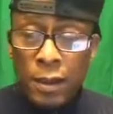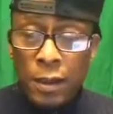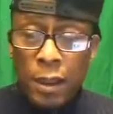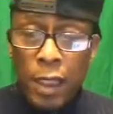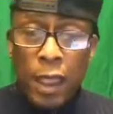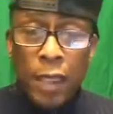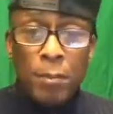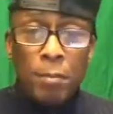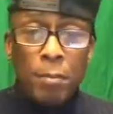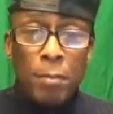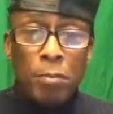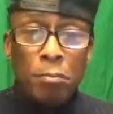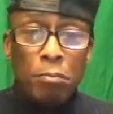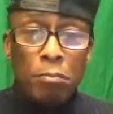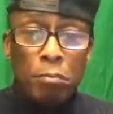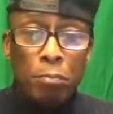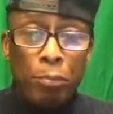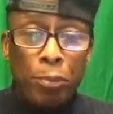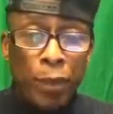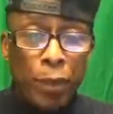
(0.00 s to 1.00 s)
and
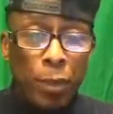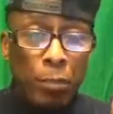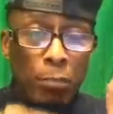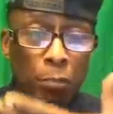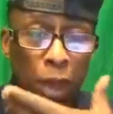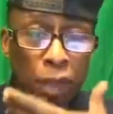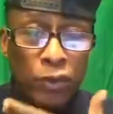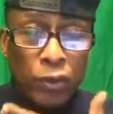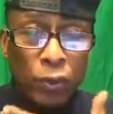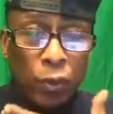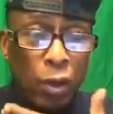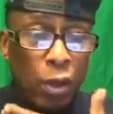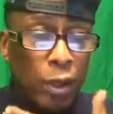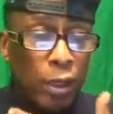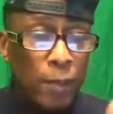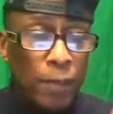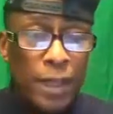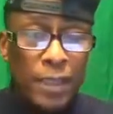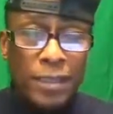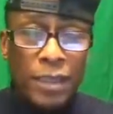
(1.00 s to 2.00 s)
putting a muzzle on
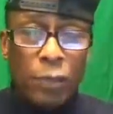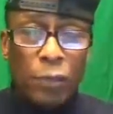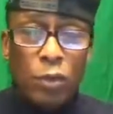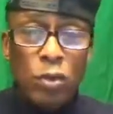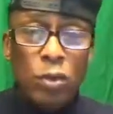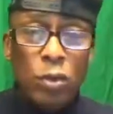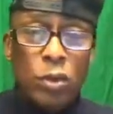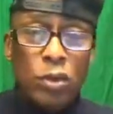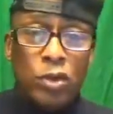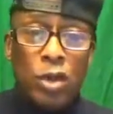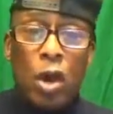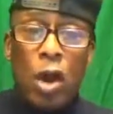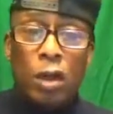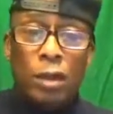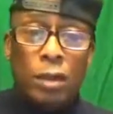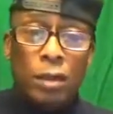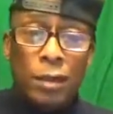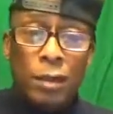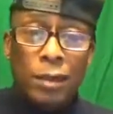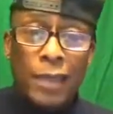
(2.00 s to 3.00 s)
him. I said, well, you could
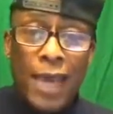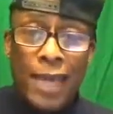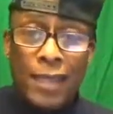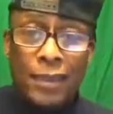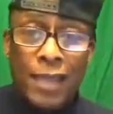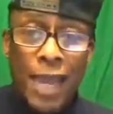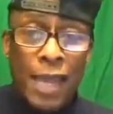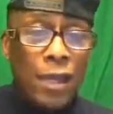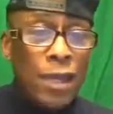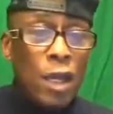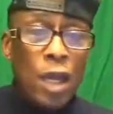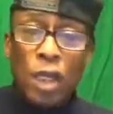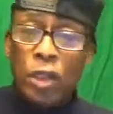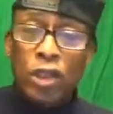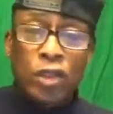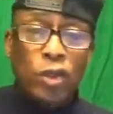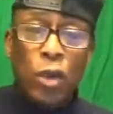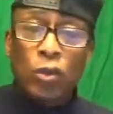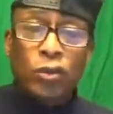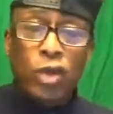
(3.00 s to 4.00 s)
talk like that.
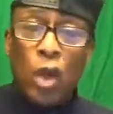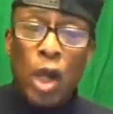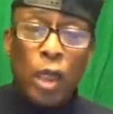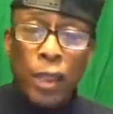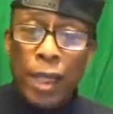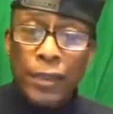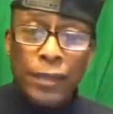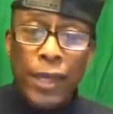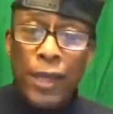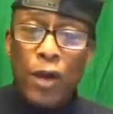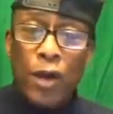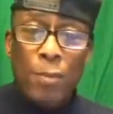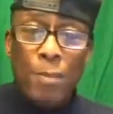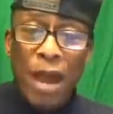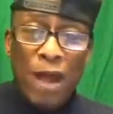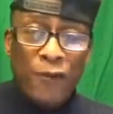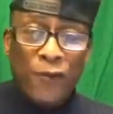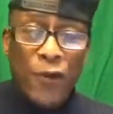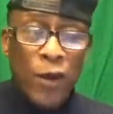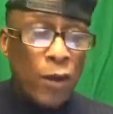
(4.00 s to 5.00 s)
Just don't talk like that on
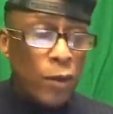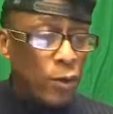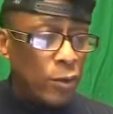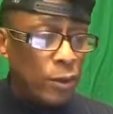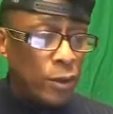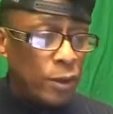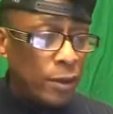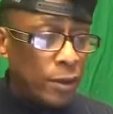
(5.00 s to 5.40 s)
my phone.